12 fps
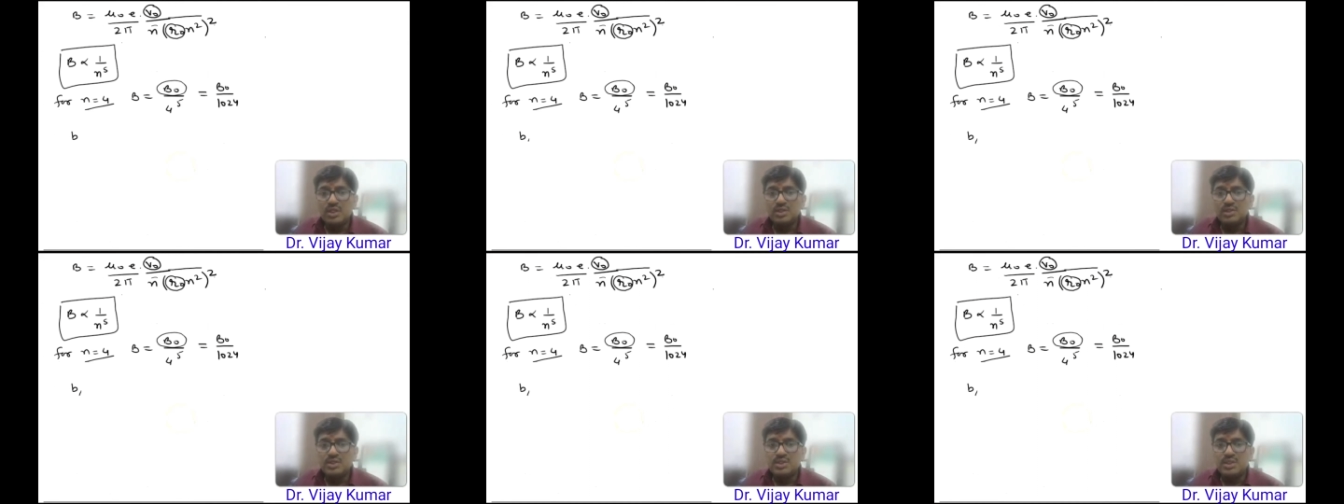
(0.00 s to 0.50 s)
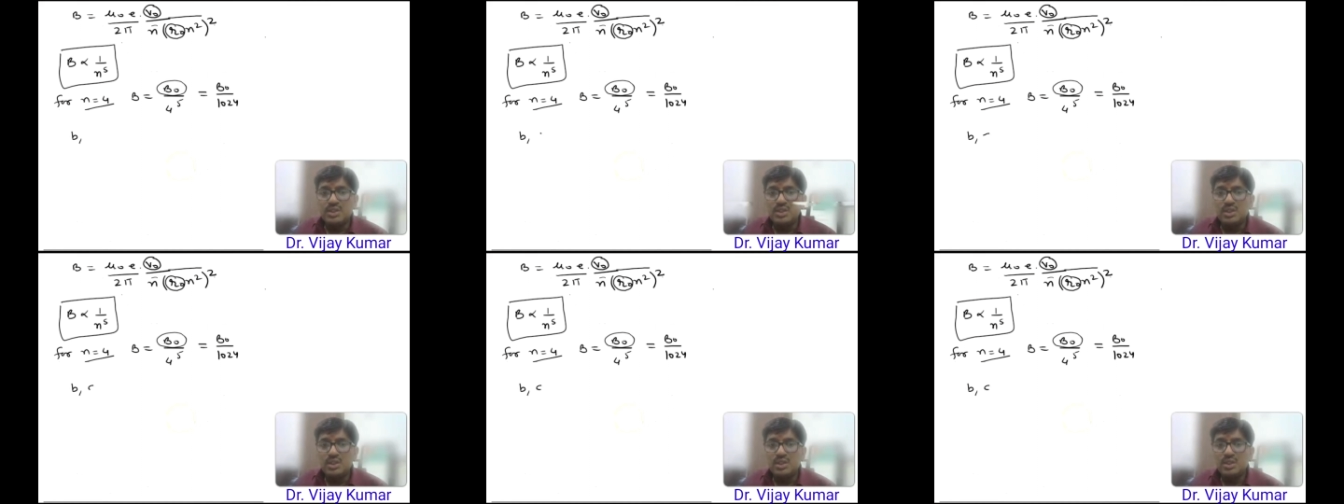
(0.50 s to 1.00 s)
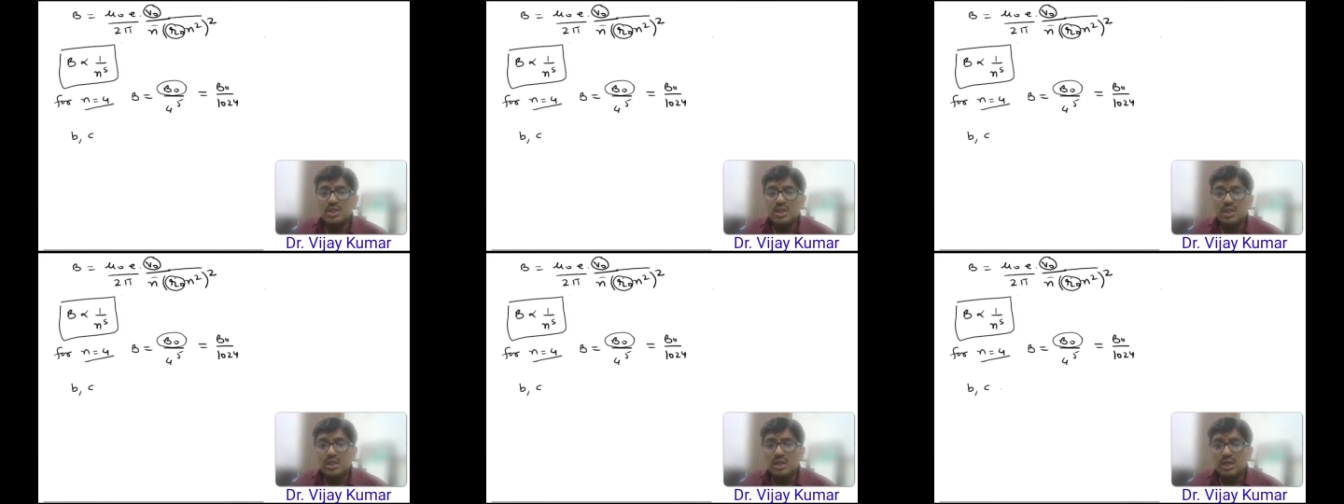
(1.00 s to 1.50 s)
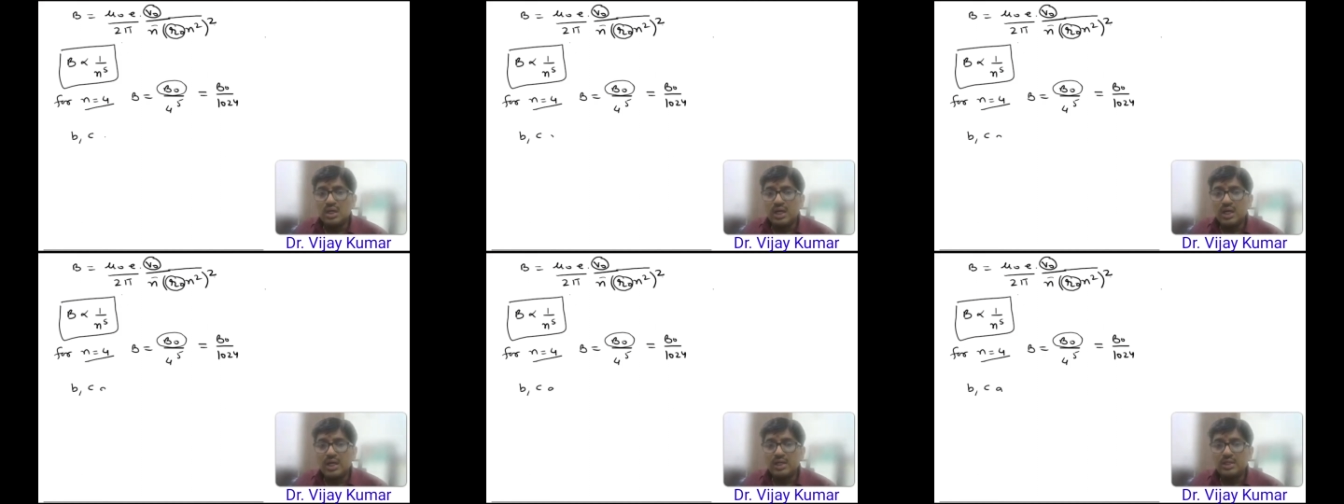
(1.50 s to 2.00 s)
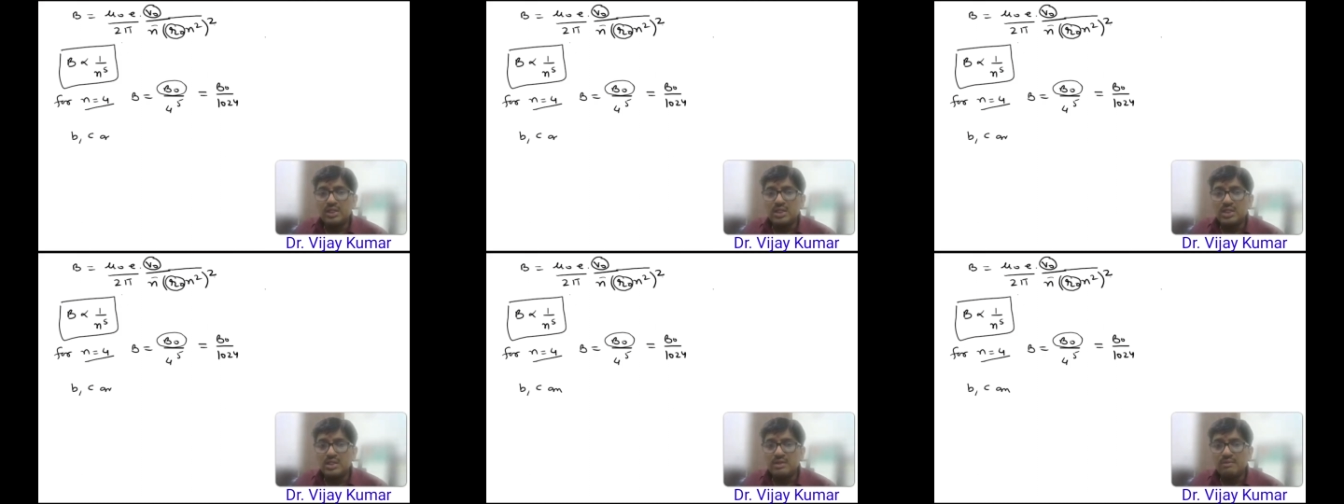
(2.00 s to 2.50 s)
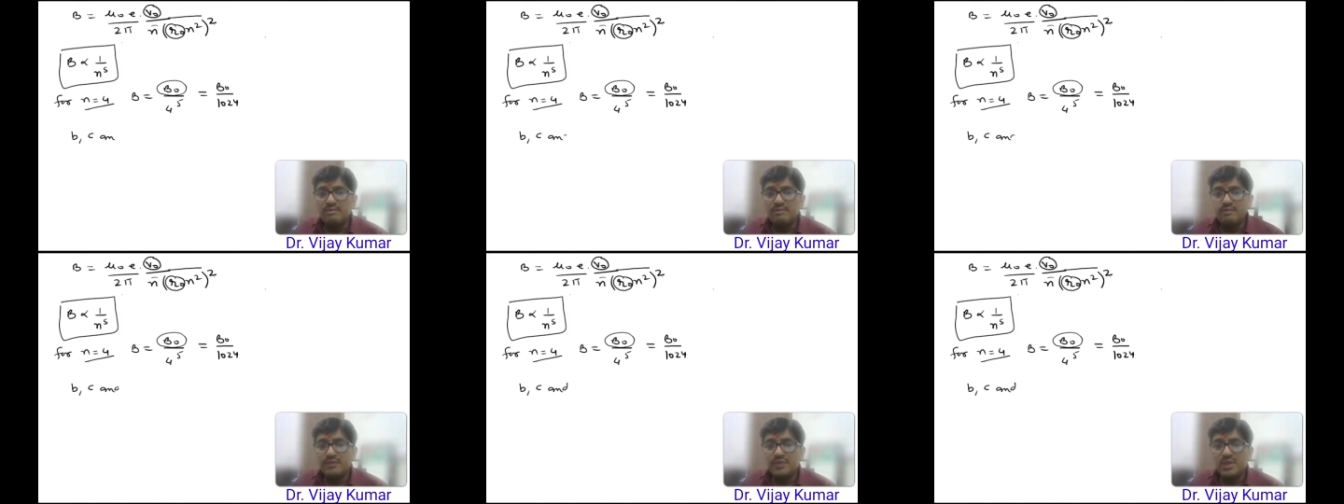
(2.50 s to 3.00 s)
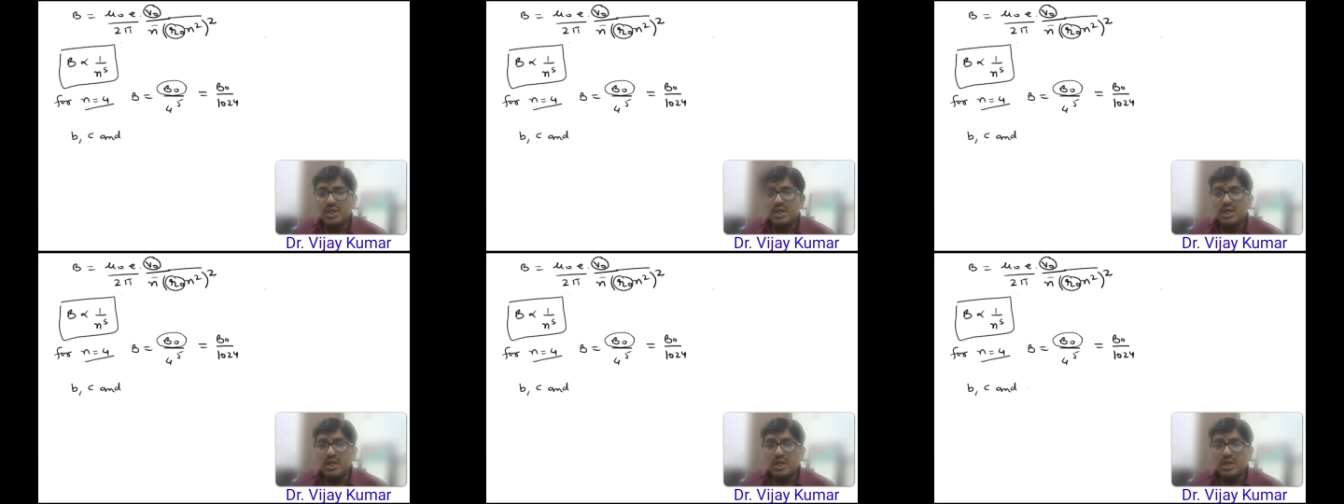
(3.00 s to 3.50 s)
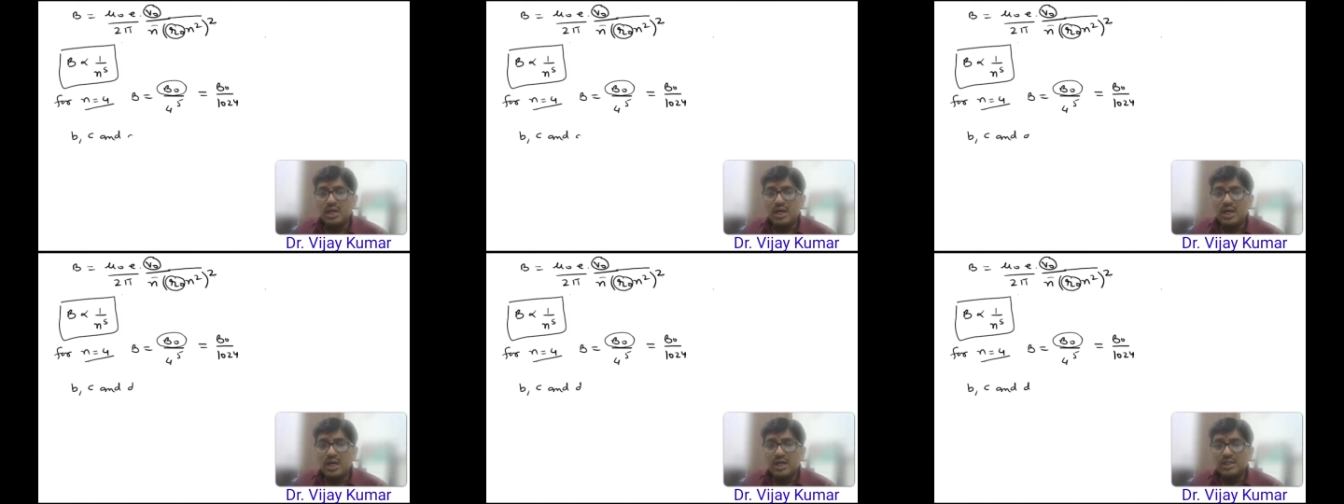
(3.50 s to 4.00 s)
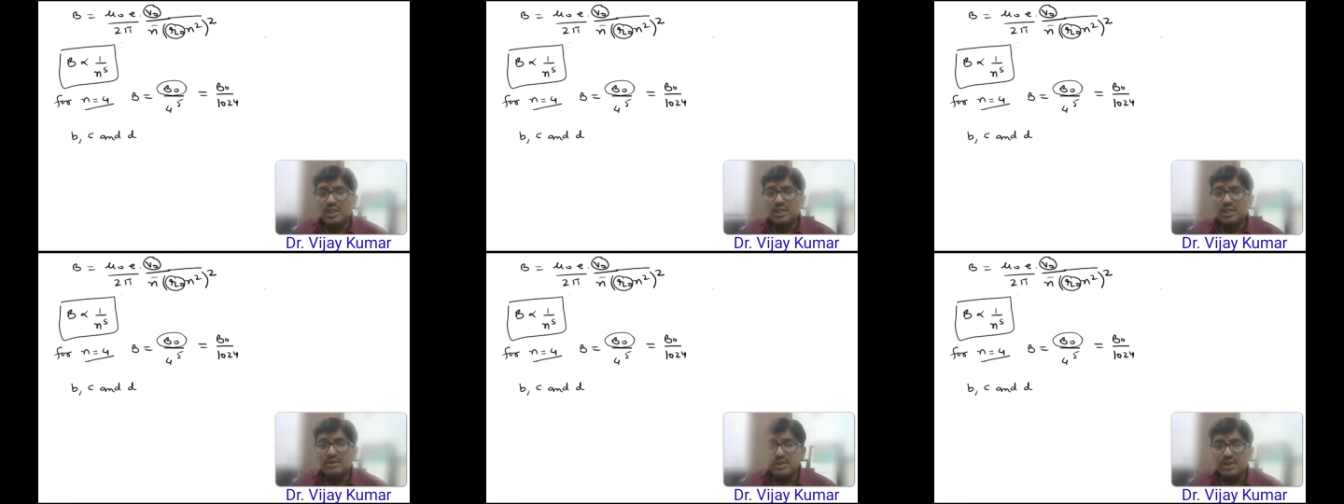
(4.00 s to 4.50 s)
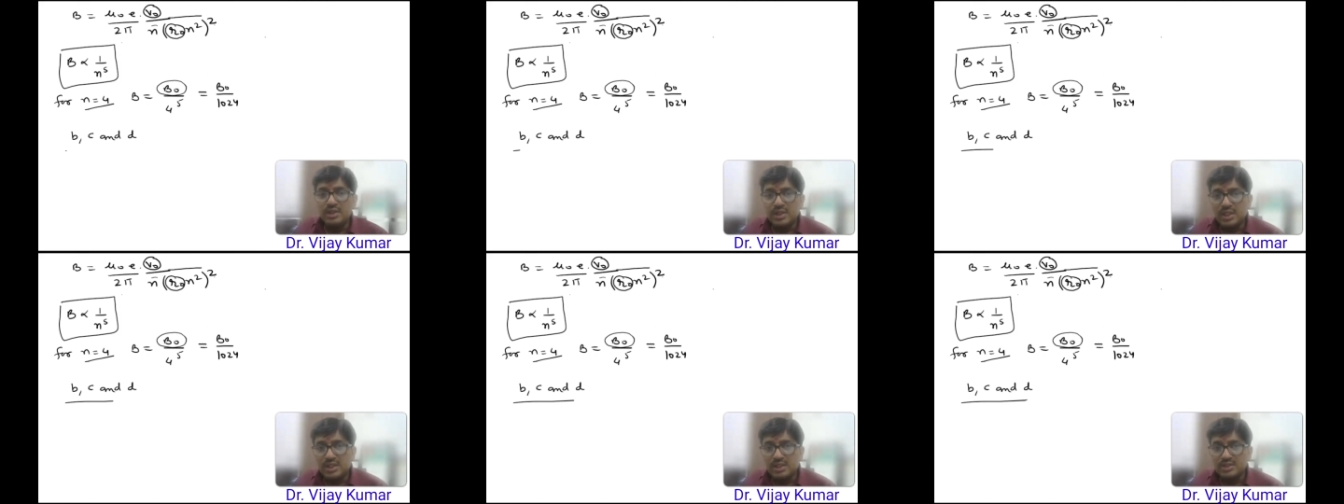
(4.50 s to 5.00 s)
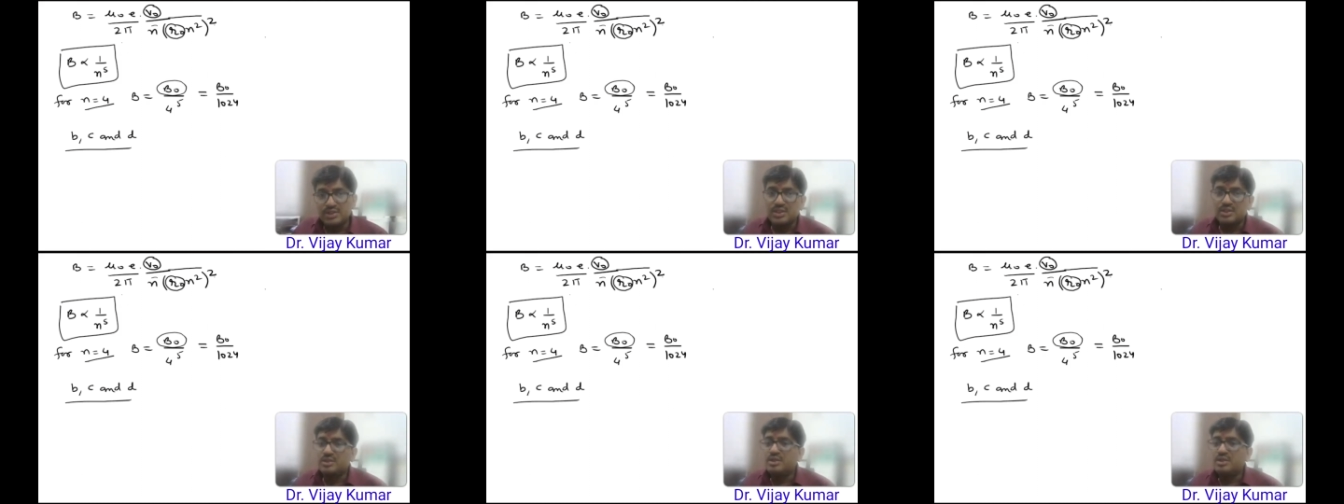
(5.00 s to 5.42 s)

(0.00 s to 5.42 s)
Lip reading: C and D are the correct answer.